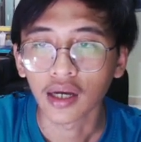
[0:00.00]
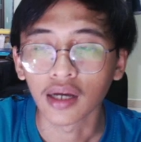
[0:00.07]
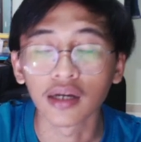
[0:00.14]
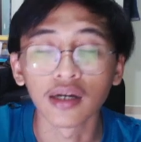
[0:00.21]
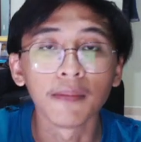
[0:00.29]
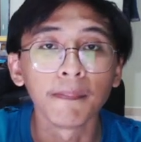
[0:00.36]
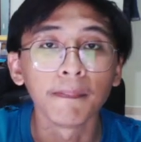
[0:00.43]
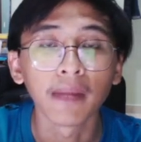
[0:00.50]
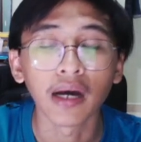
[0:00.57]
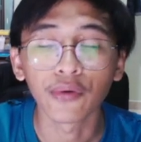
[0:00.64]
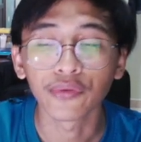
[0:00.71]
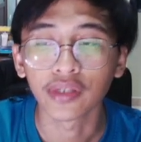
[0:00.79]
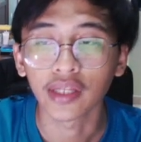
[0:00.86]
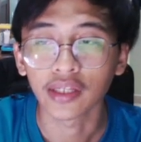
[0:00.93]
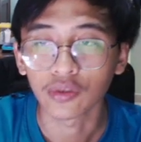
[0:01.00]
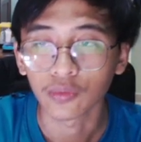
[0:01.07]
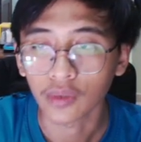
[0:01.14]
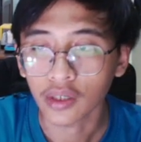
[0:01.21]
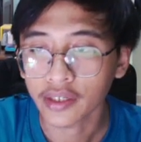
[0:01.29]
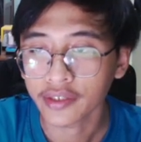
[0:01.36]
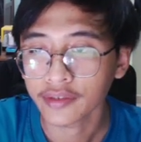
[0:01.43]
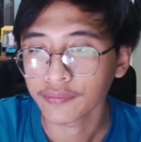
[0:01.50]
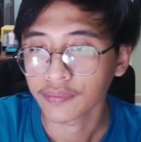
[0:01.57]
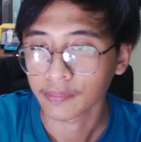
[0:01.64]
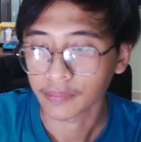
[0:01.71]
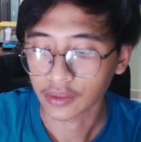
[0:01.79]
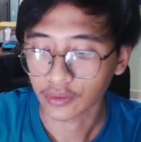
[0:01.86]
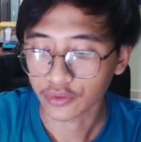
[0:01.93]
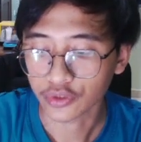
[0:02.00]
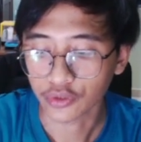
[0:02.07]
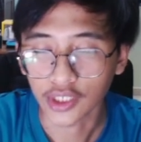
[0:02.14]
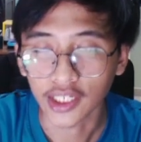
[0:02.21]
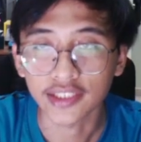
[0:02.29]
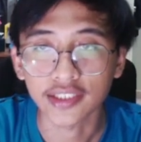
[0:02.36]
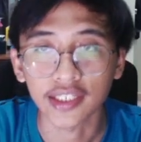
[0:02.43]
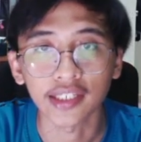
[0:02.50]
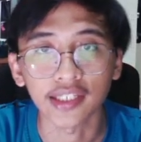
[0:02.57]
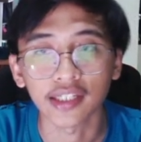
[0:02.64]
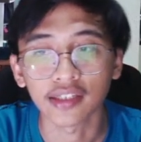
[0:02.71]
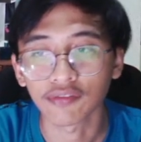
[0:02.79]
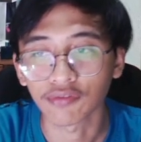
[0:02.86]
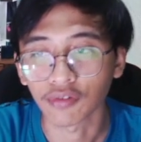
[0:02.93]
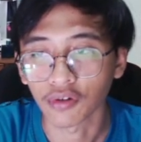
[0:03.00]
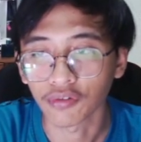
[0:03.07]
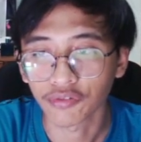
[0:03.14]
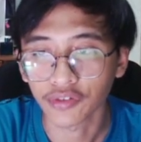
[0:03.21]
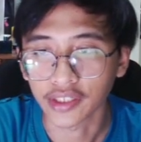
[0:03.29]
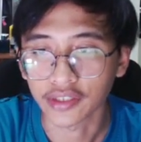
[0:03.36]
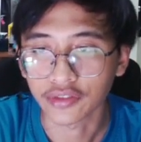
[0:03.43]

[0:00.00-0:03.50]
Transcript: amount that you want, but also you guys can get it for free.